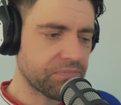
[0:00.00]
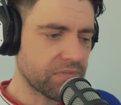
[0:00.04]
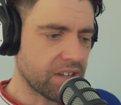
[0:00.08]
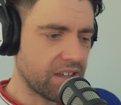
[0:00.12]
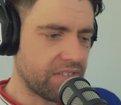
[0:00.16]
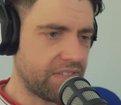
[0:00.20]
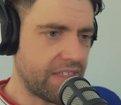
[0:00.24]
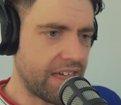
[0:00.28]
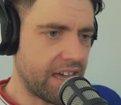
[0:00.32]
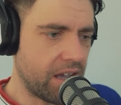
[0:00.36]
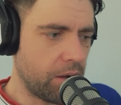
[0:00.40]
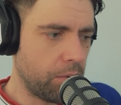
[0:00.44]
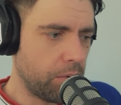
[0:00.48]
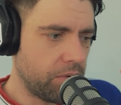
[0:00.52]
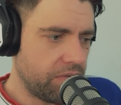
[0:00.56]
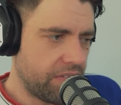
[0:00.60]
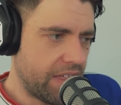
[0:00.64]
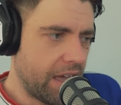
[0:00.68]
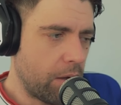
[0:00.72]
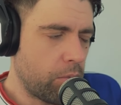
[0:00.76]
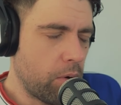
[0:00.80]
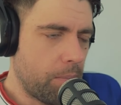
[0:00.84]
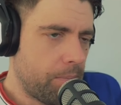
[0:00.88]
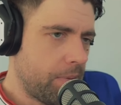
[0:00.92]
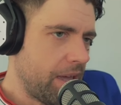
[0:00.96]
there
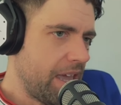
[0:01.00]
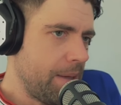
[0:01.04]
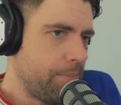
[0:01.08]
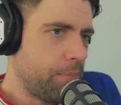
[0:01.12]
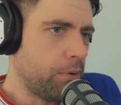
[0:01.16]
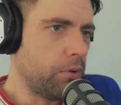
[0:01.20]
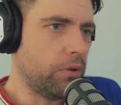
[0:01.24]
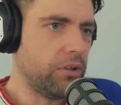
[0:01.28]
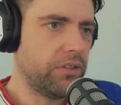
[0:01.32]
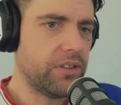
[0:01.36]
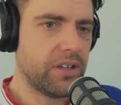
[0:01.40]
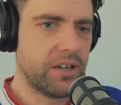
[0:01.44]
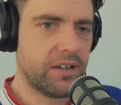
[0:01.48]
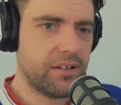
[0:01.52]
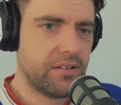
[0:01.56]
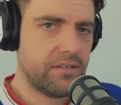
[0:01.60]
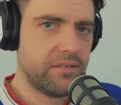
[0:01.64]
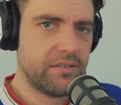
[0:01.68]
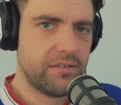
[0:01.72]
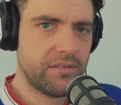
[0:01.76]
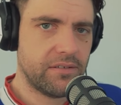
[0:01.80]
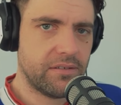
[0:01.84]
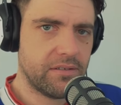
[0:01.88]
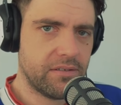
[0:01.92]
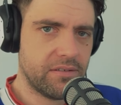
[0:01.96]
were people that
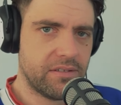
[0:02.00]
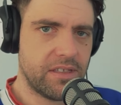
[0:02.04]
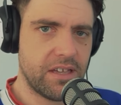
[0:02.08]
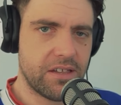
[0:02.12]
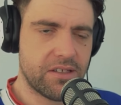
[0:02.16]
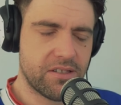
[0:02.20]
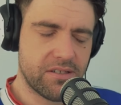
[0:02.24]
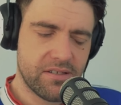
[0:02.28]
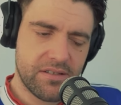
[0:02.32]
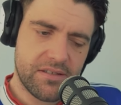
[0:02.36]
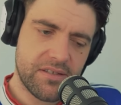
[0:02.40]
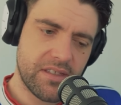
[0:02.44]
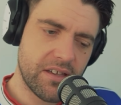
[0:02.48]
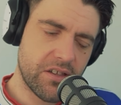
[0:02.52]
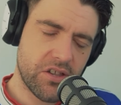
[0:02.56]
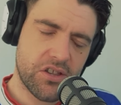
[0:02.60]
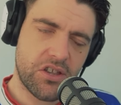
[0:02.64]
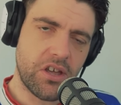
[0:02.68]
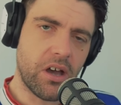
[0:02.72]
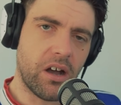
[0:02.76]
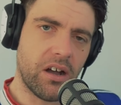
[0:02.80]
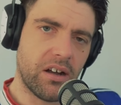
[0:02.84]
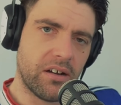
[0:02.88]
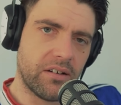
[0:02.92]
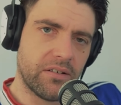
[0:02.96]
this
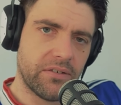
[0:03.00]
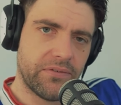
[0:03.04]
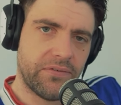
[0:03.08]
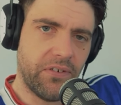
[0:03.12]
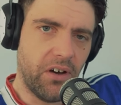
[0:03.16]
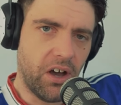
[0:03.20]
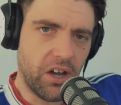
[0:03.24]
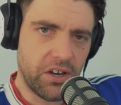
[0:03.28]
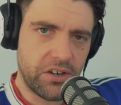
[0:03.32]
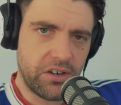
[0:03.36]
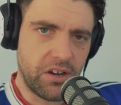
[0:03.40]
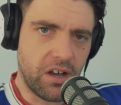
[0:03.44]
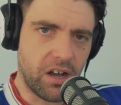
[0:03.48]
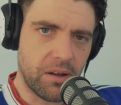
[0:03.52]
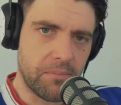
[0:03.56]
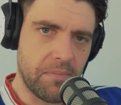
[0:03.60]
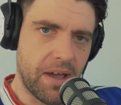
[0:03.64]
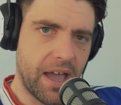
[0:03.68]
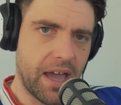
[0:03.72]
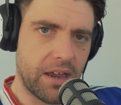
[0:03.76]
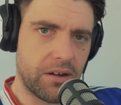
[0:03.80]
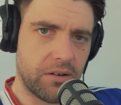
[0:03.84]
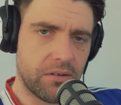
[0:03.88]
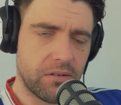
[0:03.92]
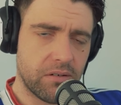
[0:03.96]
young, fine young
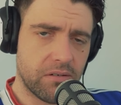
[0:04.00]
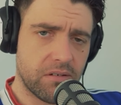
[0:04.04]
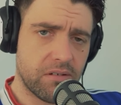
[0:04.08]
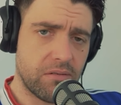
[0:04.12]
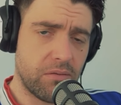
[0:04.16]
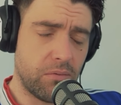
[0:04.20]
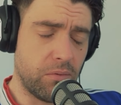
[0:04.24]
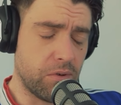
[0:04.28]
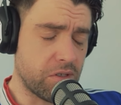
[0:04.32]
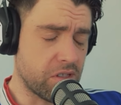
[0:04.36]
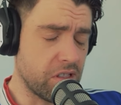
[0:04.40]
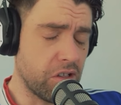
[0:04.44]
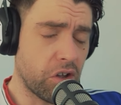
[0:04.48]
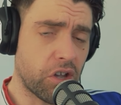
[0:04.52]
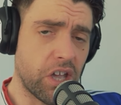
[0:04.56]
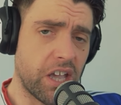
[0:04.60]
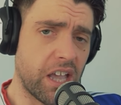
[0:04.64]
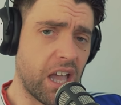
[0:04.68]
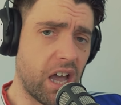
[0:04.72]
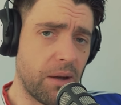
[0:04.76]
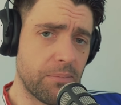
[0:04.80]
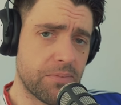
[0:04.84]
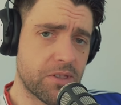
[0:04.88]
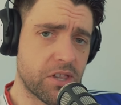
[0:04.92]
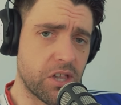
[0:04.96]
man was looking
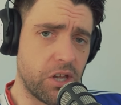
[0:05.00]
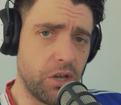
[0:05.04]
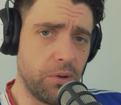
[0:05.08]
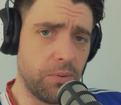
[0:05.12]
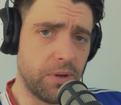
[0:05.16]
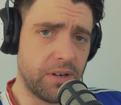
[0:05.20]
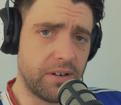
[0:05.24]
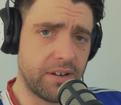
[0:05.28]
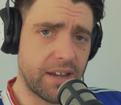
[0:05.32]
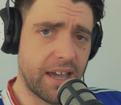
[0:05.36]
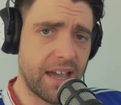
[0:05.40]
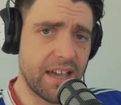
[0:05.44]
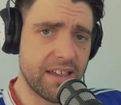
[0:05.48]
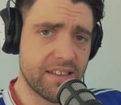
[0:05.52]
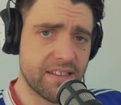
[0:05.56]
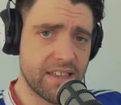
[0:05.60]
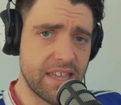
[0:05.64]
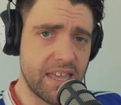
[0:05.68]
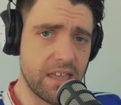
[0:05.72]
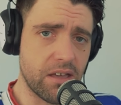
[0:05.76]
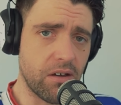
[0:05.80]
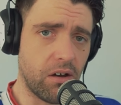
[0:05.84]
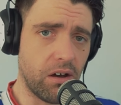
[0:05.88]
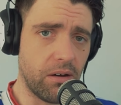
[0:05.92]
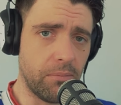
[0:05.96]
up to, and as
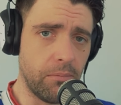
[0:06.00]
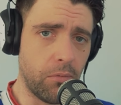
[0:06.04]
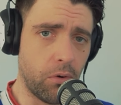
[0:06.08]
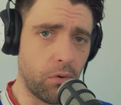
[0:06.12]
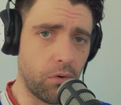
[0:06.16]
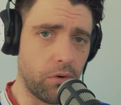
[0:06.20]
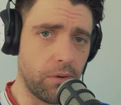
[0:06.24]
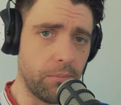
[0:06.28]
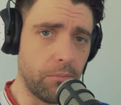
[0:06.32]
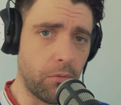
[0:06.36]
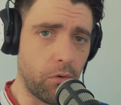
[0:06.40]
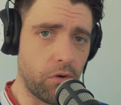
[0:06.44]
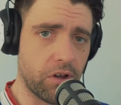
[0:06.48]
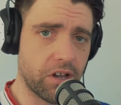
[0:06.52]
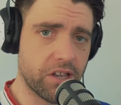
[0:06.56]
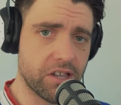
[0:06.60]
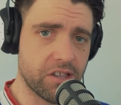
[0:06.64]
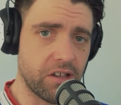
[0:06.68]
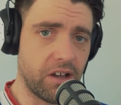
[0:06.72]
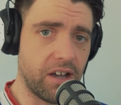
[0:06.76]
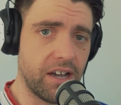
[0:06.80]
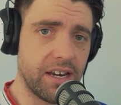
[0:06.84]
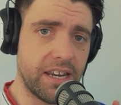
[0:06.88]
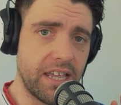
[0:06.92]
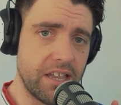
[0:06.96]
he got more and more
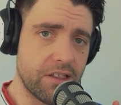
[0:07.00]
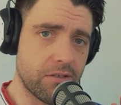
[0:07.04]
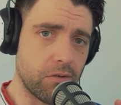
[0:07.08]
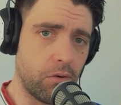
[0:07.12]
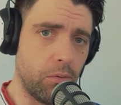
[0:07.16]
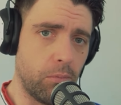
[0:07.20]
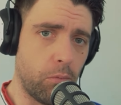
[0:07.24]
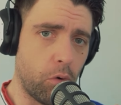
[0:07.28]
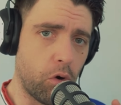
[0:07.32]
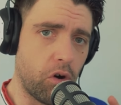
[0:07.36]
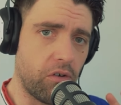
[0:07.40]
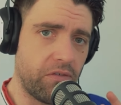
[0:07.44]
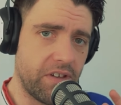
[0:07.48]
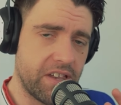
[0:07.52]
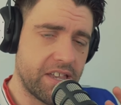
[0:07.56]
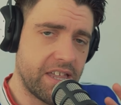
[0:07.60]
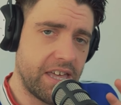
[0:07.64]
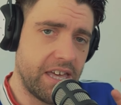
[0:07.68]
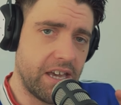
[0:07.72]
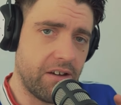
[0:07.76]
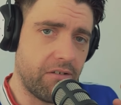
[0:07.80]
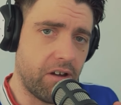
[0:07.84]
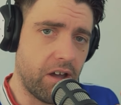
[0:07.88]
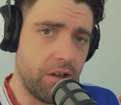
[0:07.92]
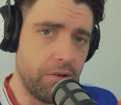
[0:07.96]
excited, he saw more of his
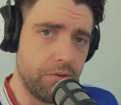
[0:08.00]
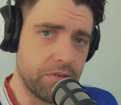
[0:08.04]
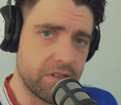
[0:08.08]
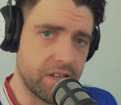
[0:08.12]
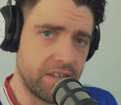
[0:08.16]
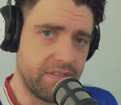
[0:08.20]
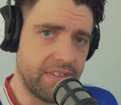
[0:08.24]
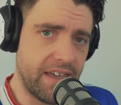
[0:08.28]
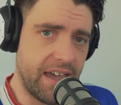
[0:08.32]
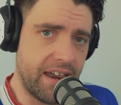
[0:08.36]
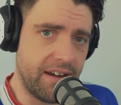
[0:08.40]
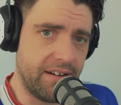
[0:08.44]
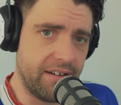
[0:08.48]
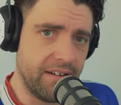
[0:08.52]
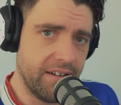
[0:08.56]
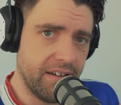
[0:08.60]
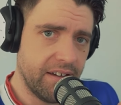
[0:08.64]
heroes. And then